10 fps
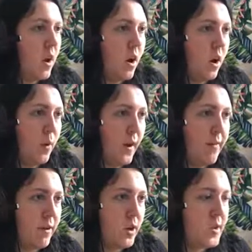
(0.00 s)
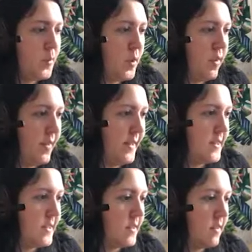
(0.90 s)
Oh, I forgot to put
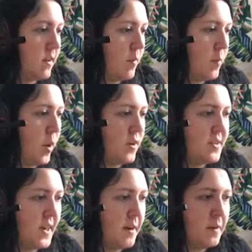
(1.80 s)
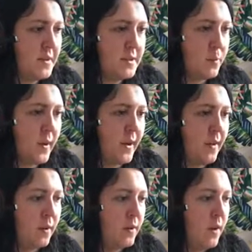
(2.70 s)
this pot down as
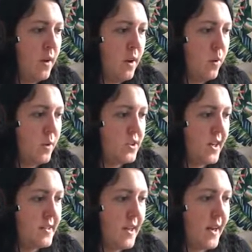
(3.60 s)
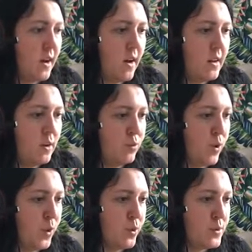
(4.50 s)
well which has like a little
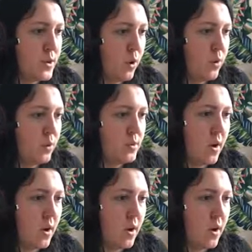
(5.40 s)
rose gold